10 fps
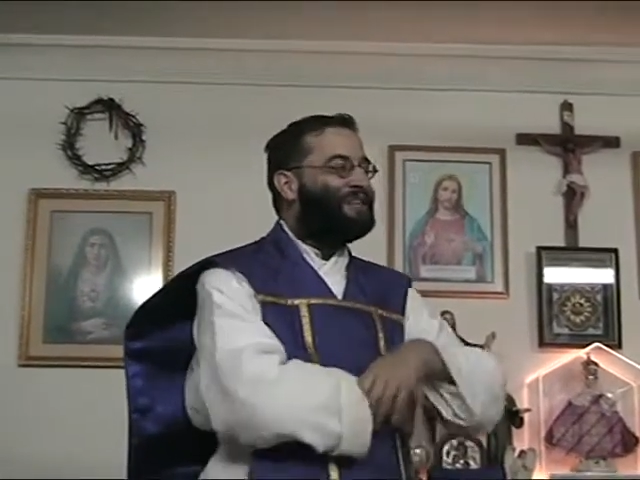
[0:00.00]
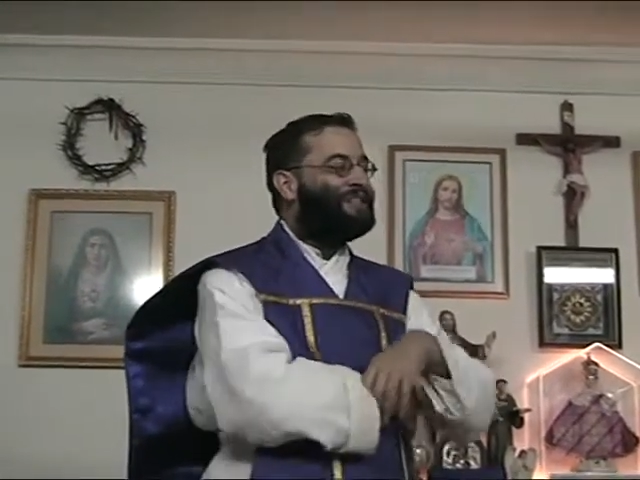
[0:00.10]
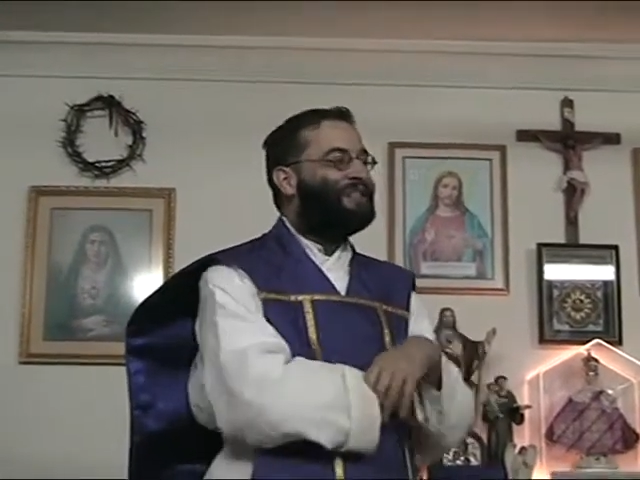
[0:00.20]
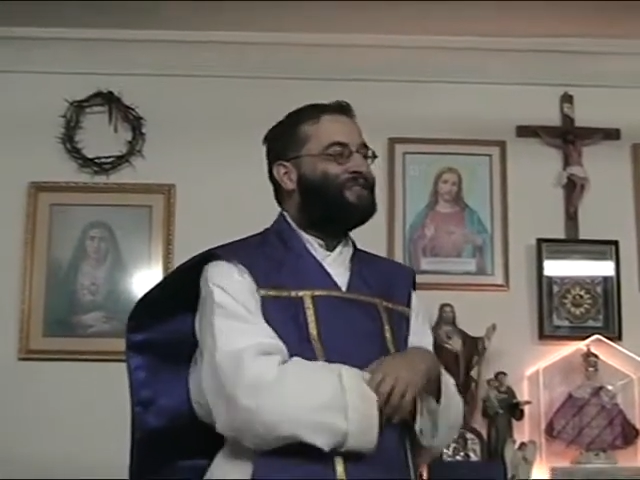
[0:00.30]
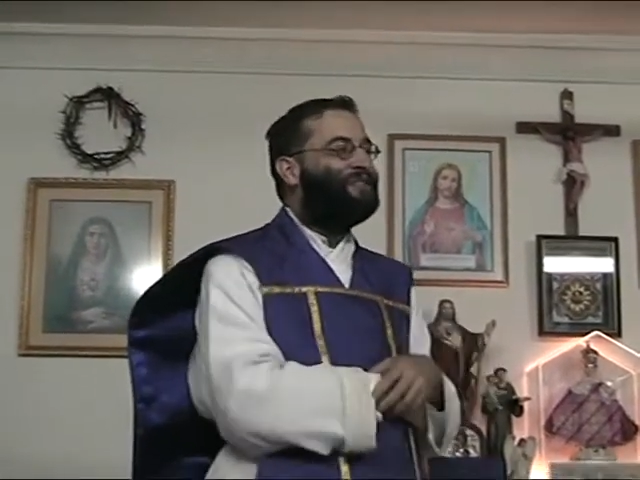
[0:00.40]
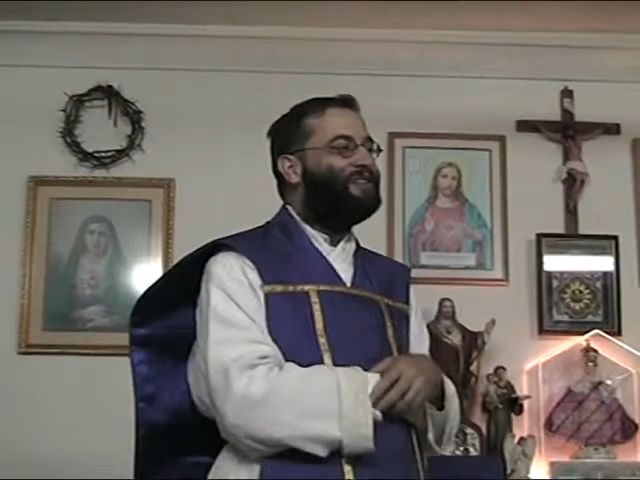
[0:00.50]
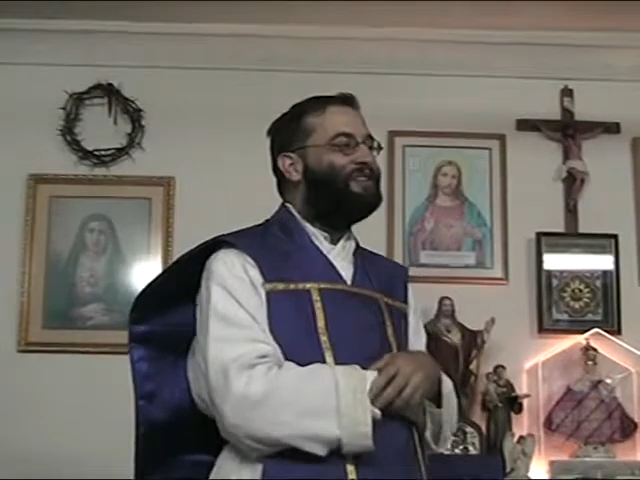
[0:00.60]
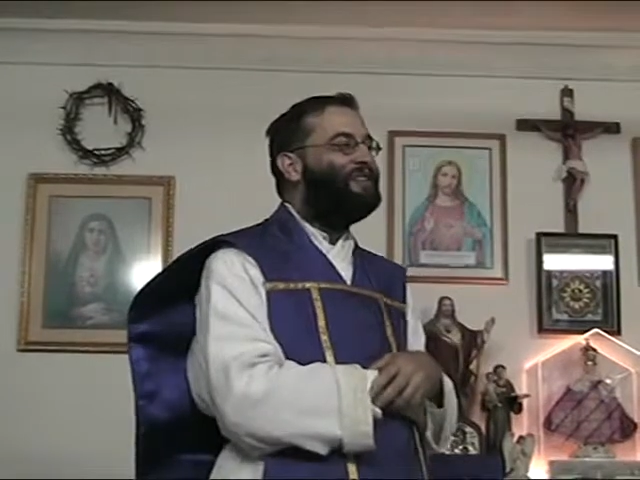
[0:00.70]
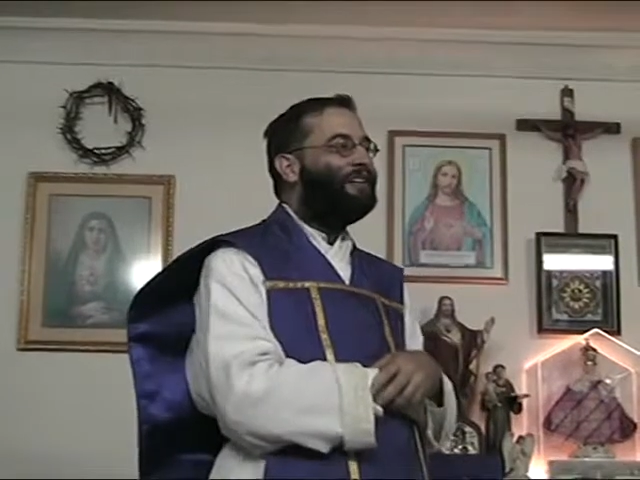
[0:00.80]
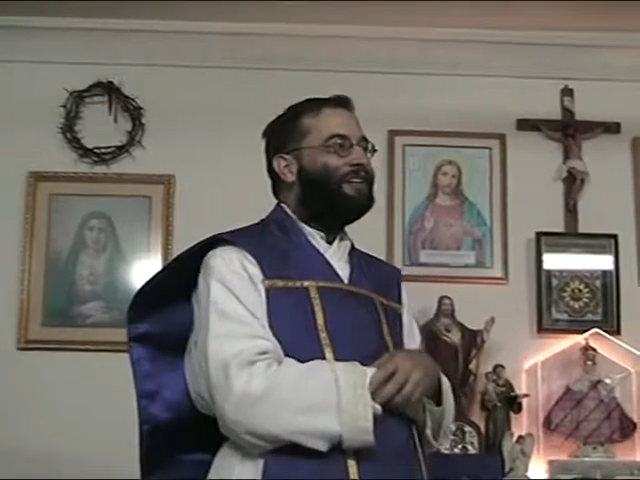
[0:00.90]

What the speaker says: It's actually